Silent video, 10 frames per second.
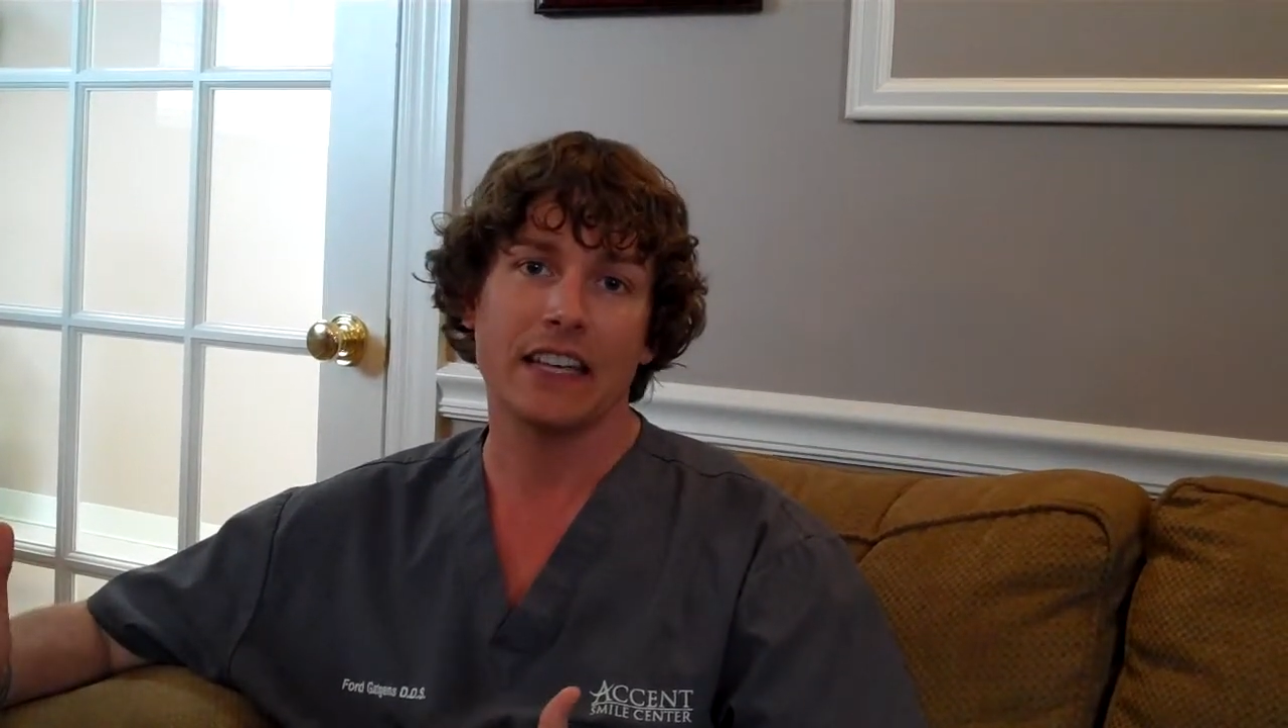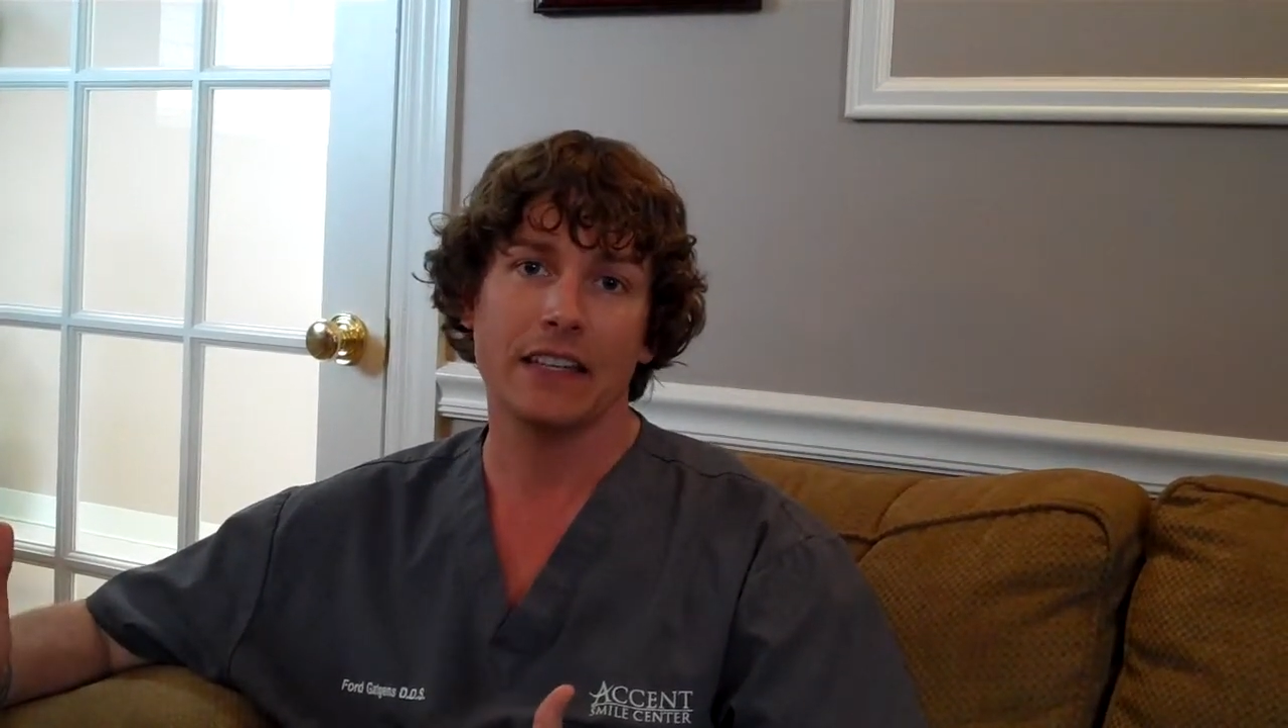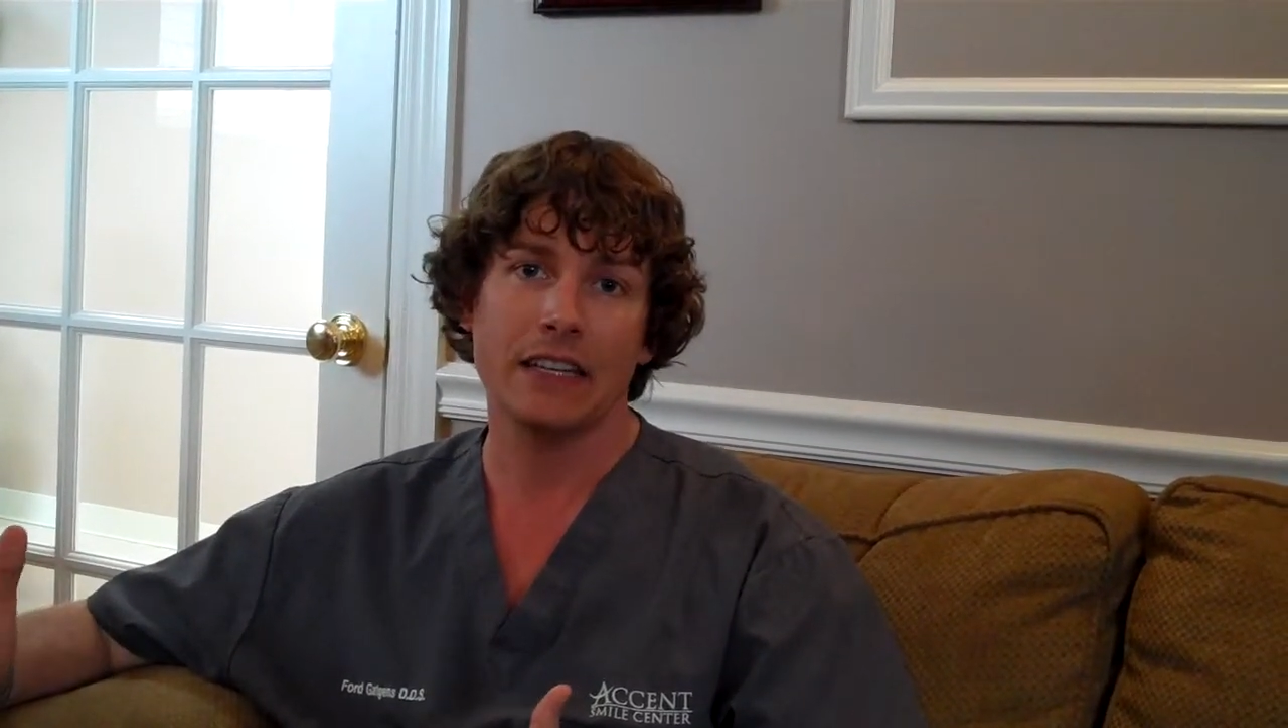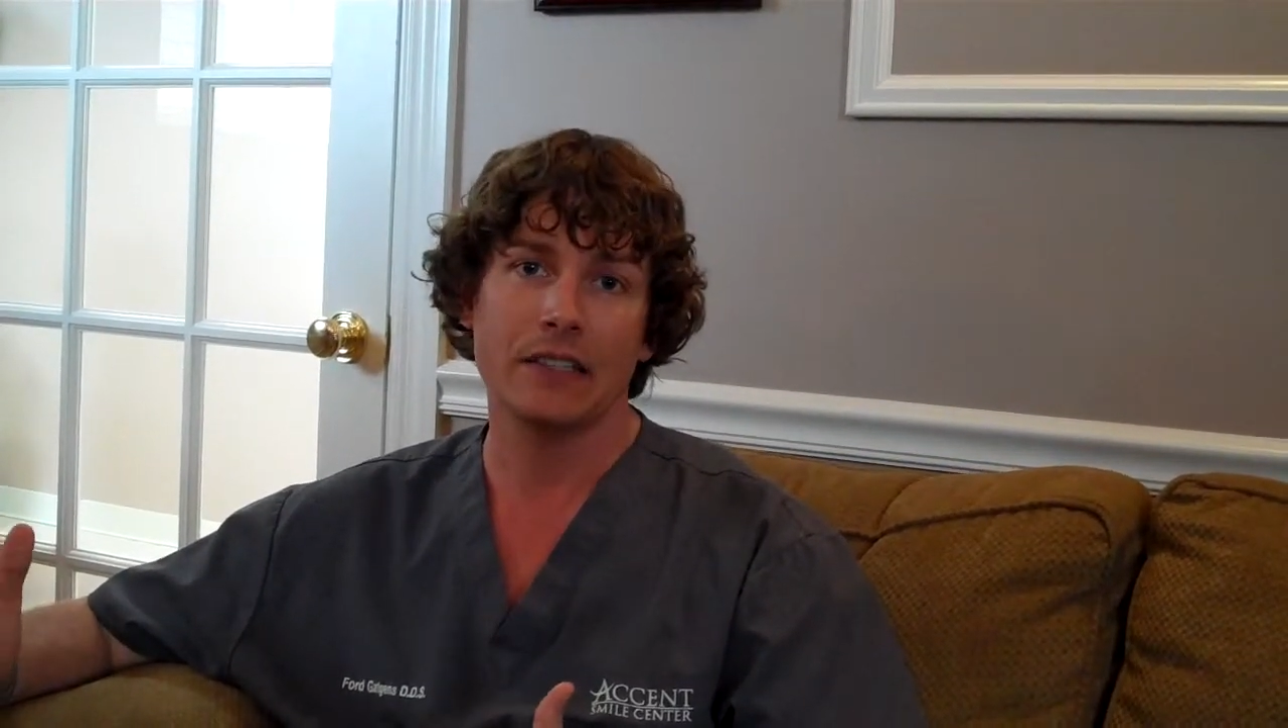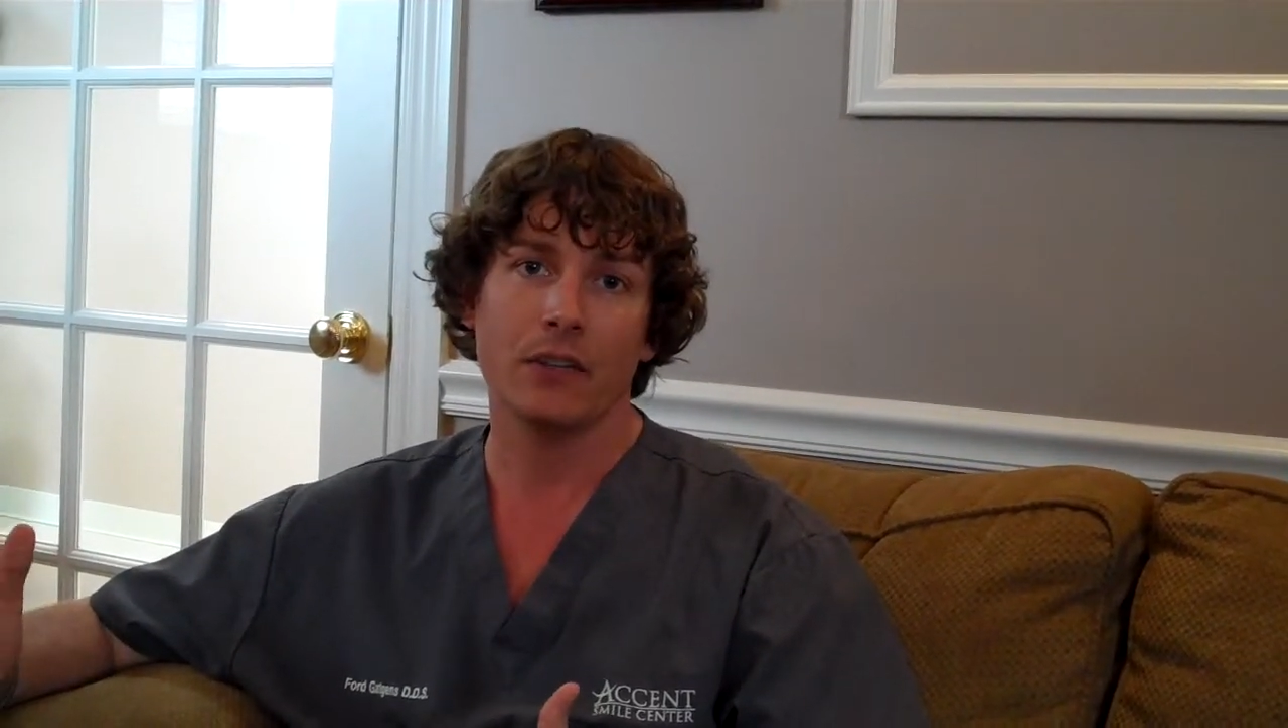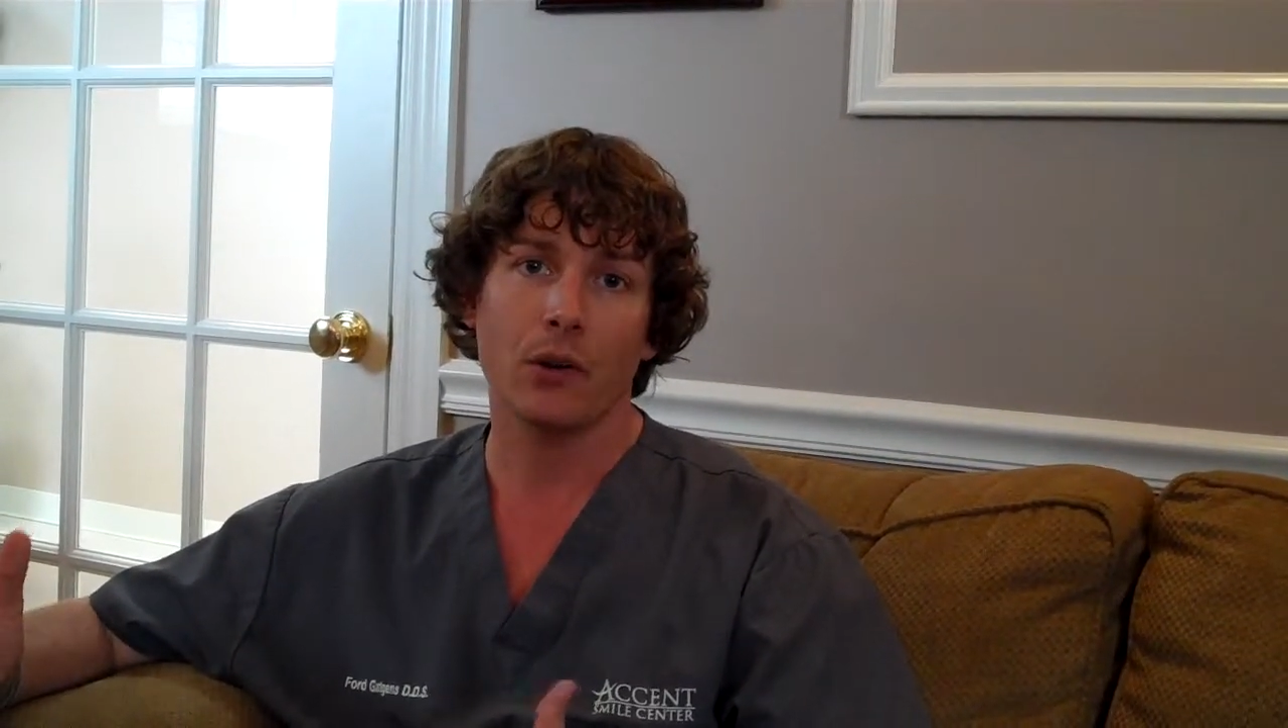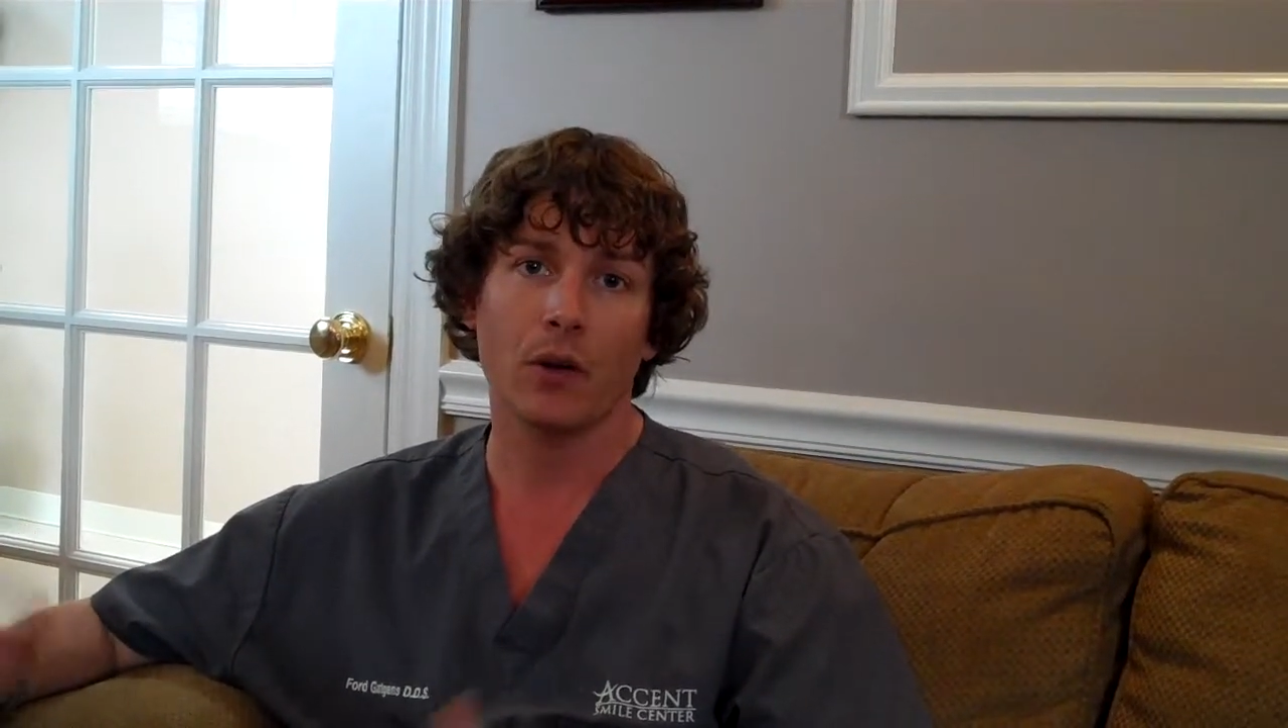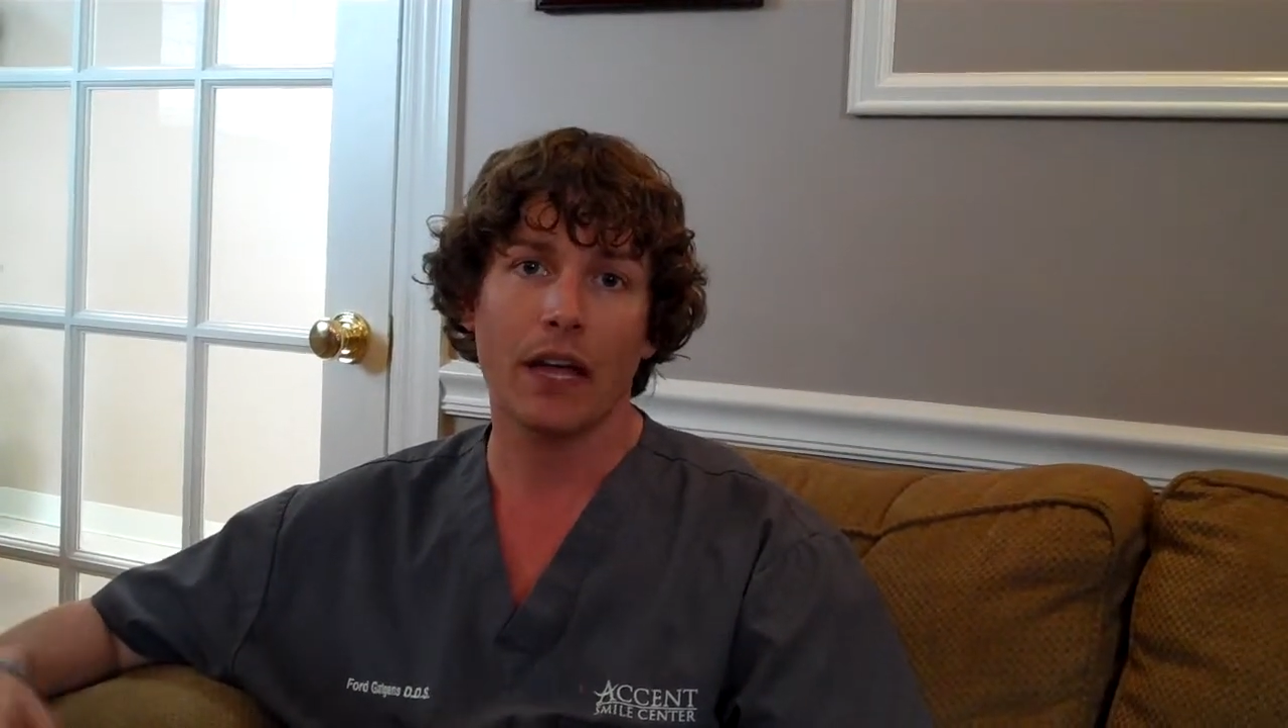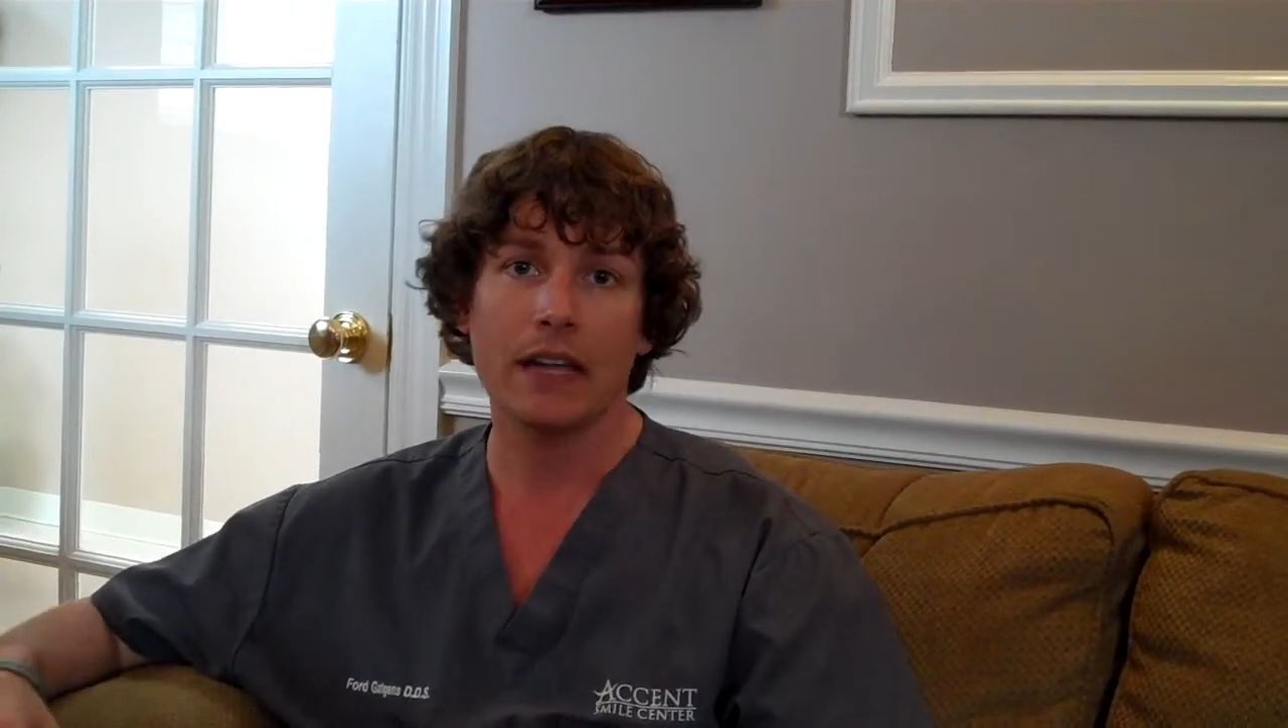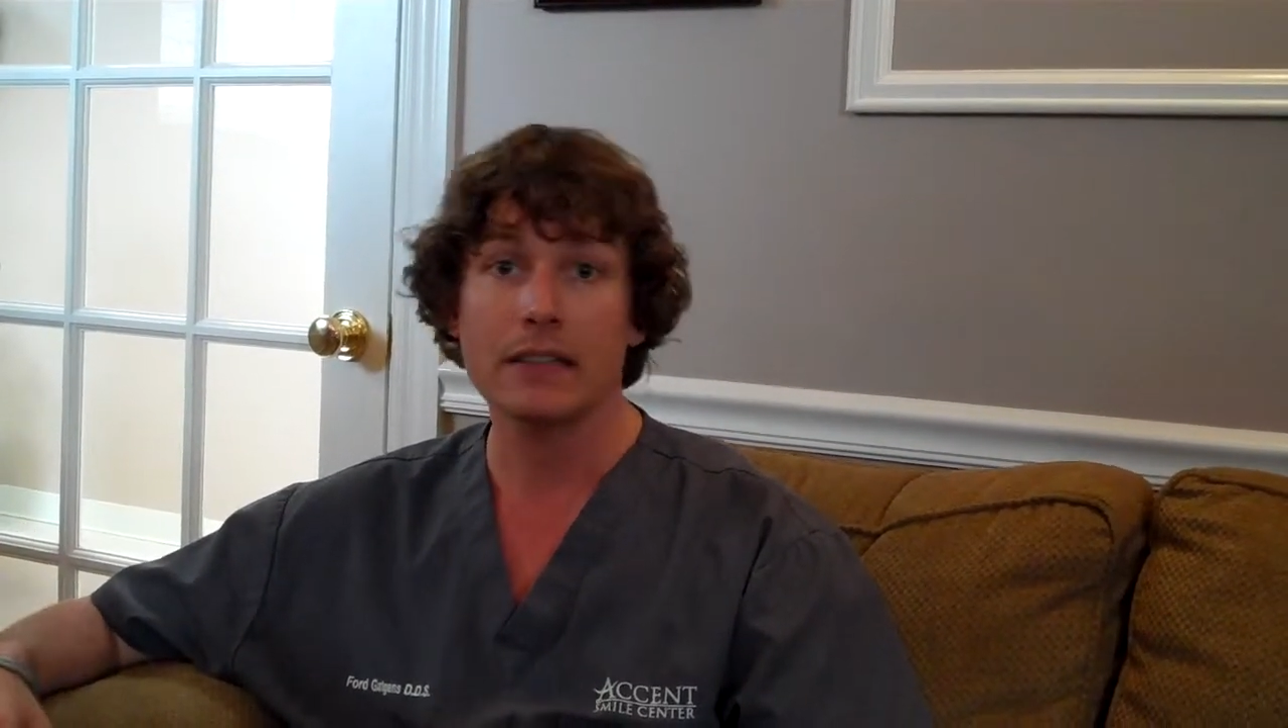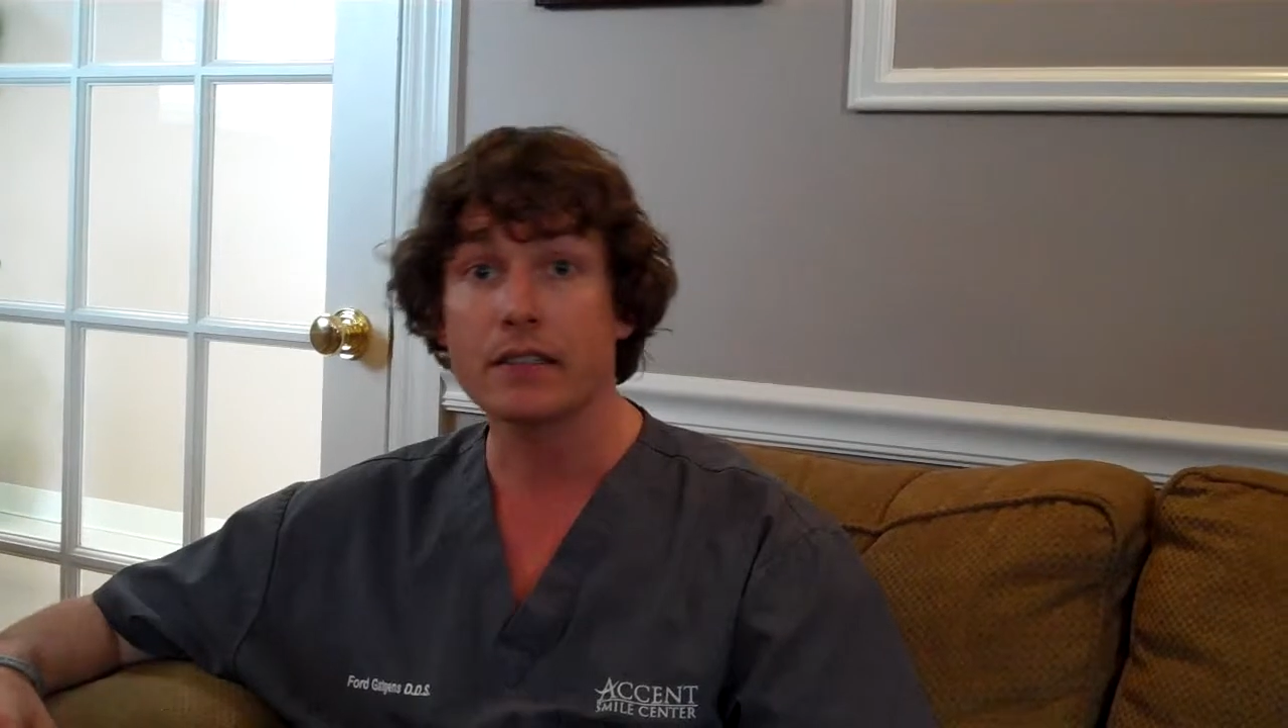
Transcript: they need to, okay?